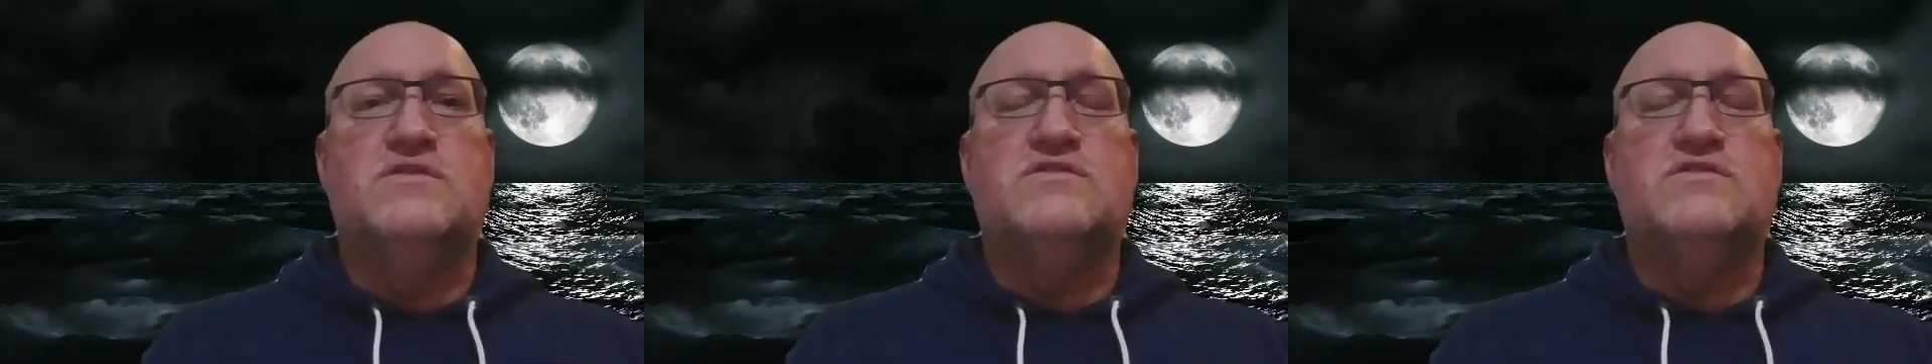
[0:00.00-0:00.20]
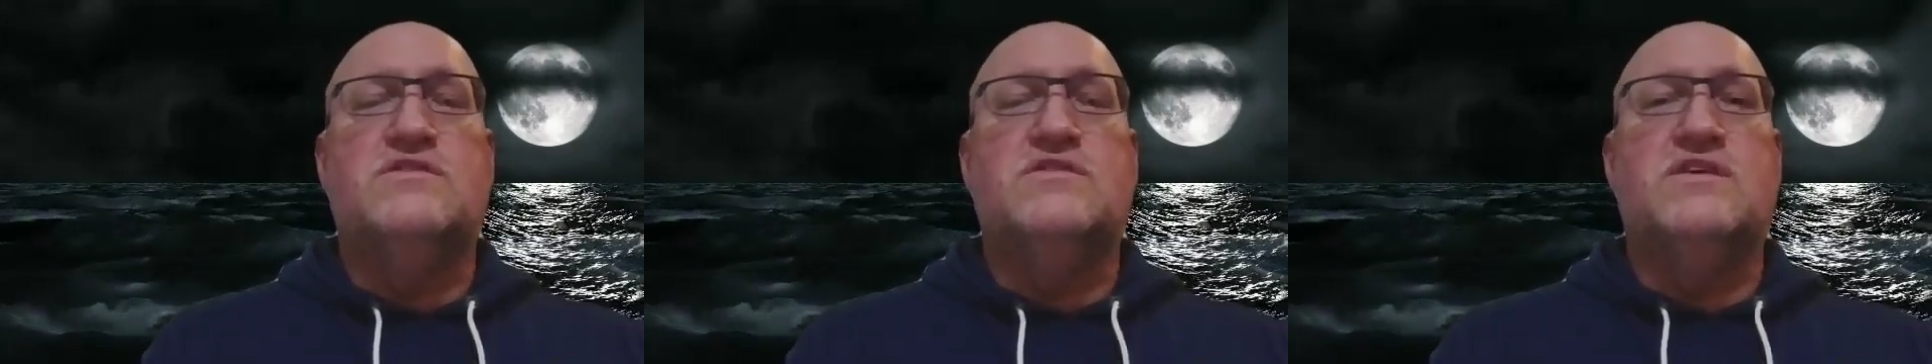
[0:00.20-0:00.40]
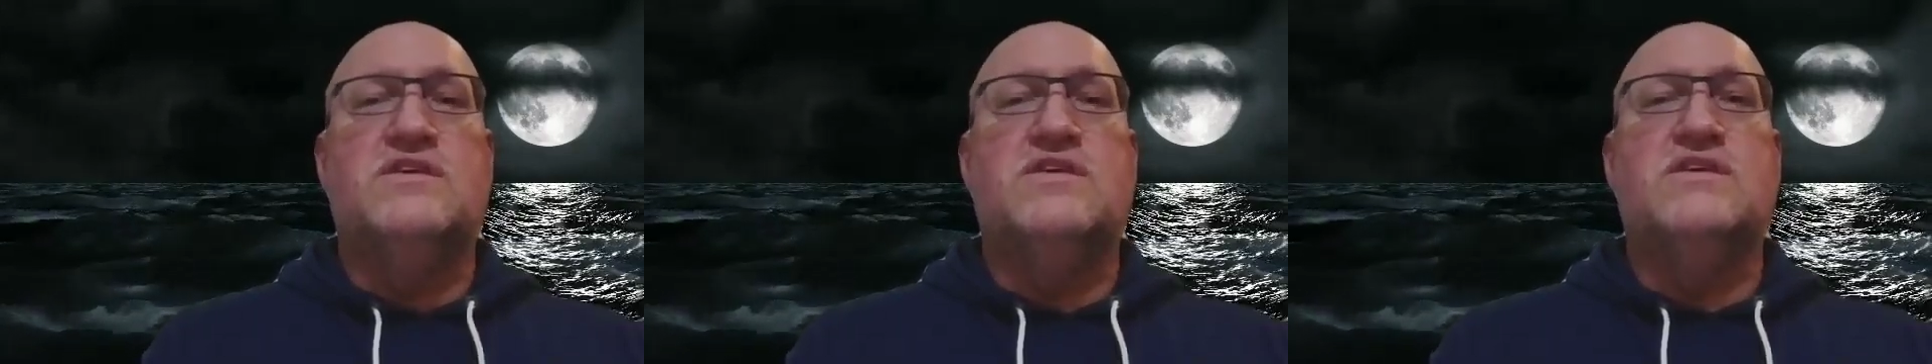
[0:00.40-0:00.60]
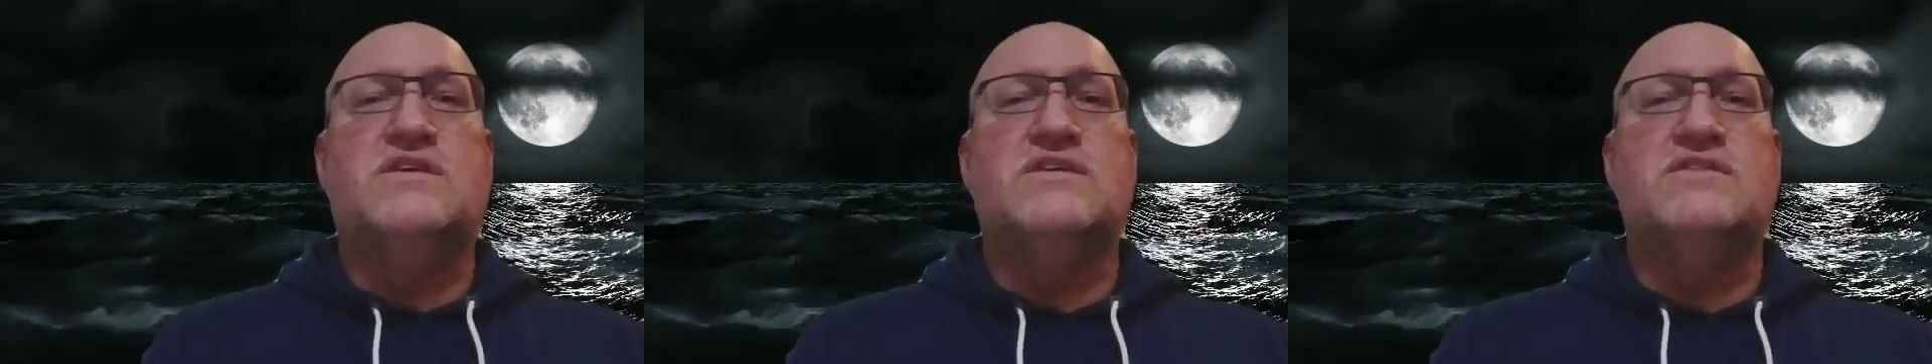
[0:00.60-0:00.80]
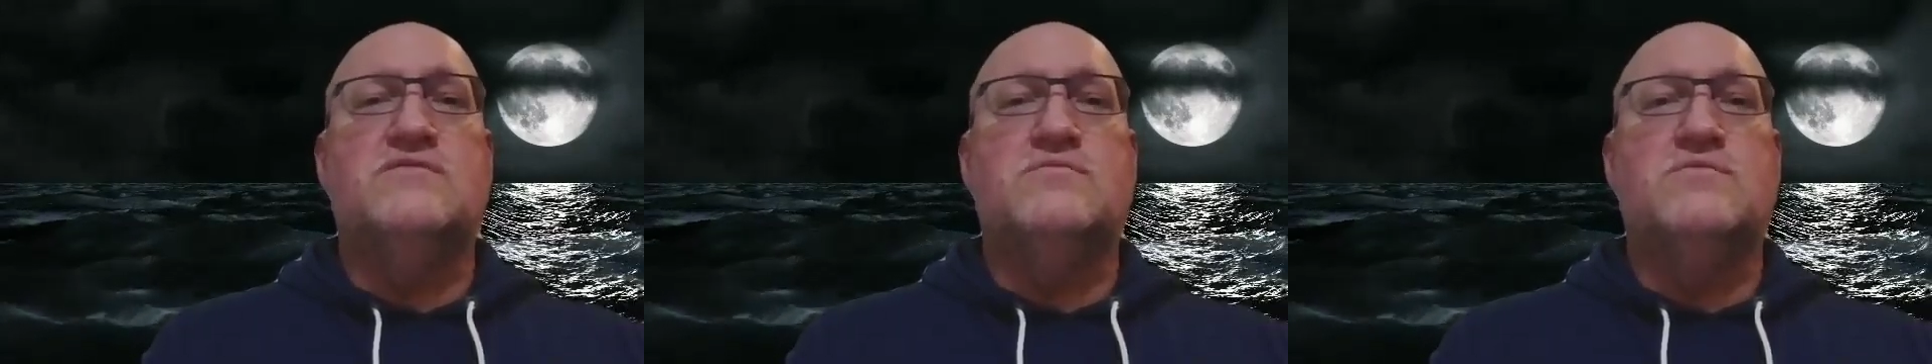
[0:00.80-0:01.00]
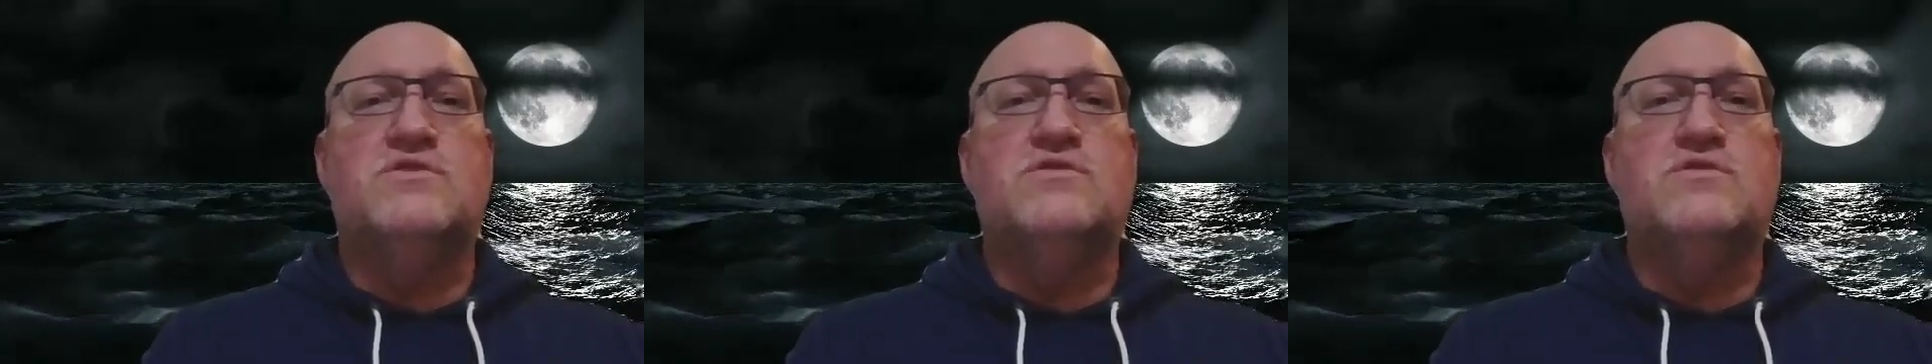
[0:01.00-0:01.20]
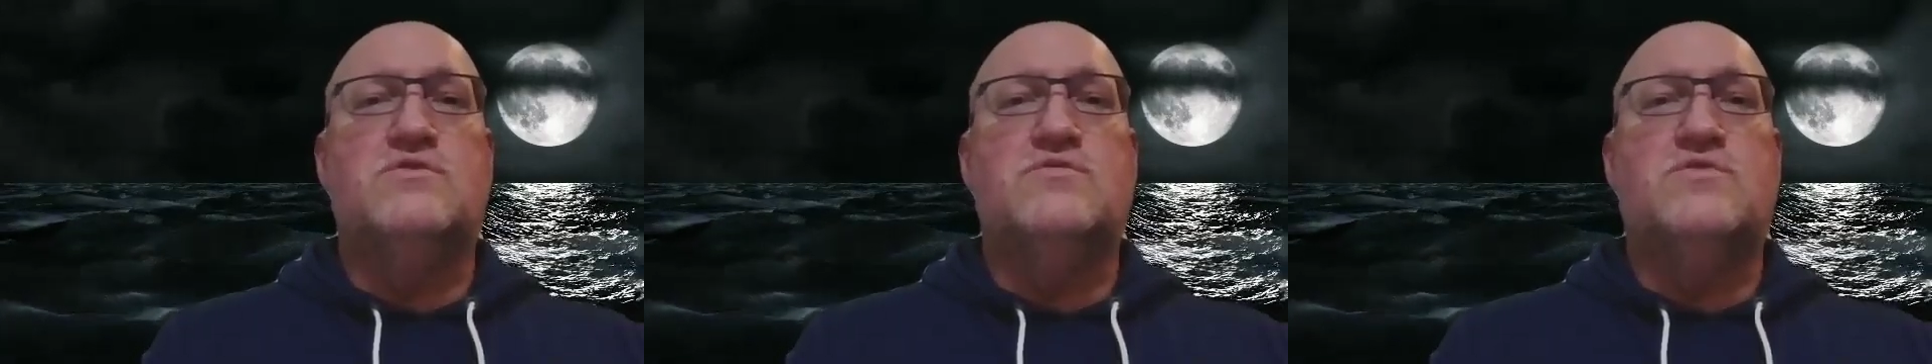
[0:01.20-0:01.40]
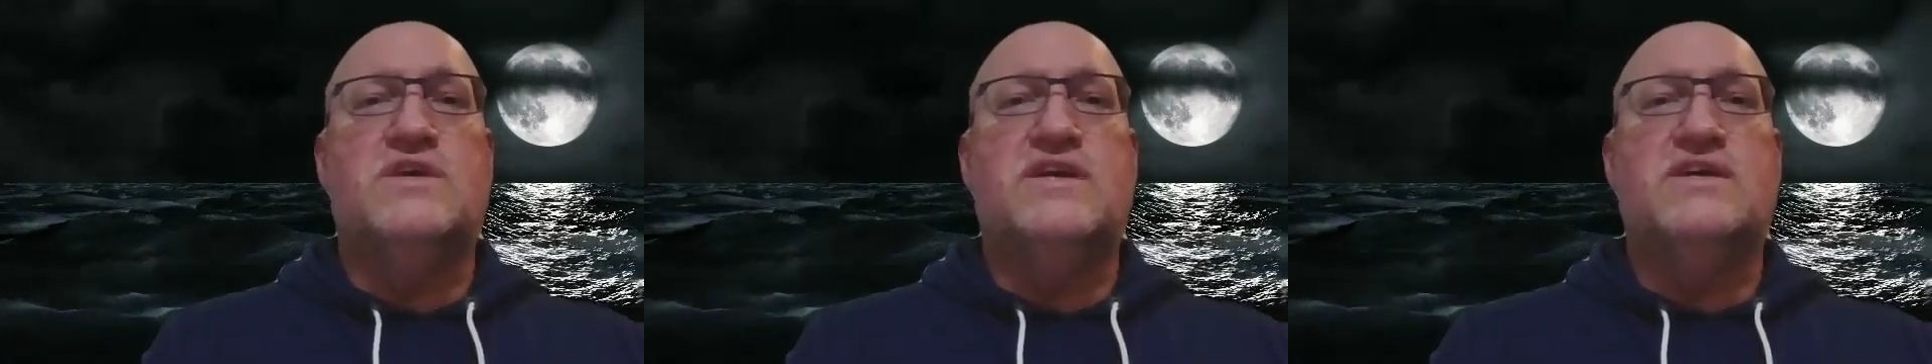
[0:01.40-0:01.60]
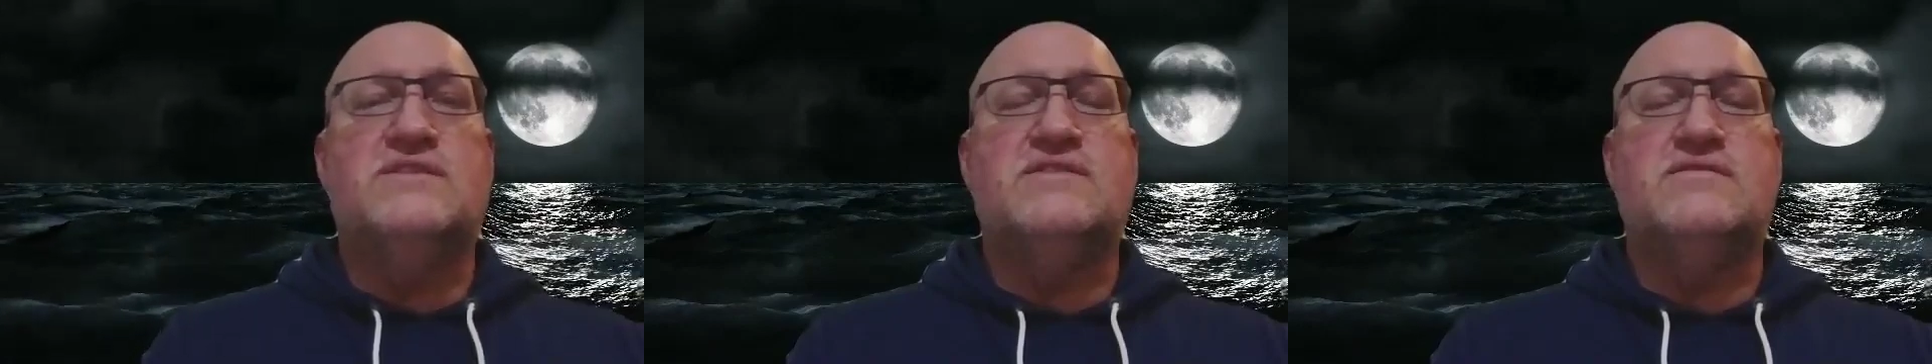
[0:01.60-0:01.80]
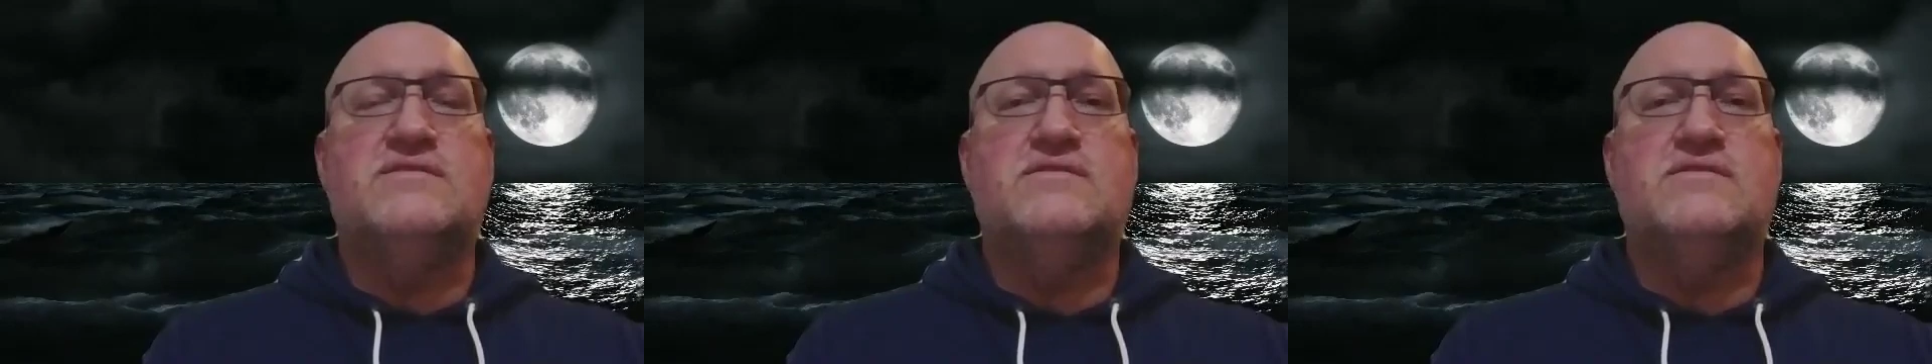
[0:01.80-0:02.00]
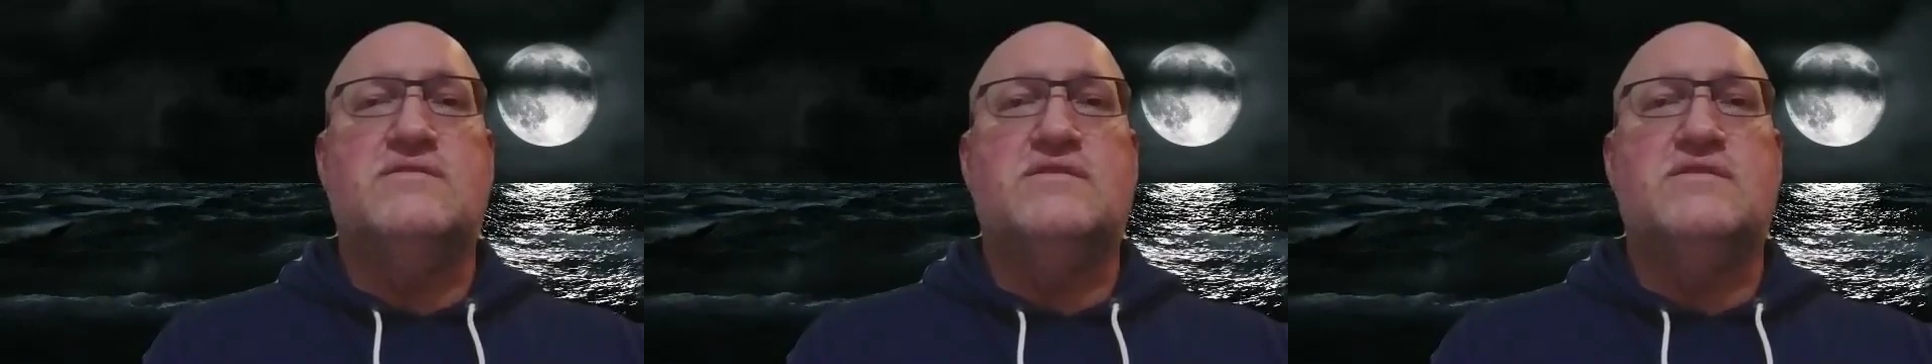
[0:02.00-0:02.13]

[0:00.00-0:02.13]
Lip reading: so you can get some good rest.